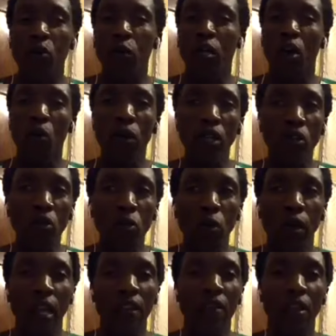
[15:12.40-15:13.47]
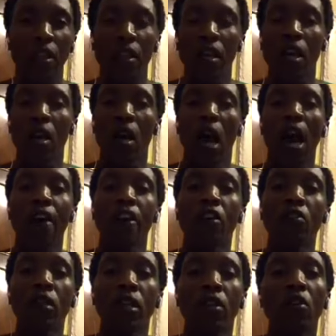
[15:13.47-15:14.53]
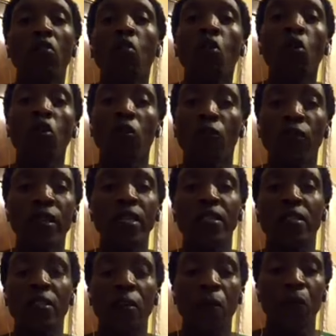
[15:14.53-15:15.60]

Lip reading: we're going to and everything, I know that all of this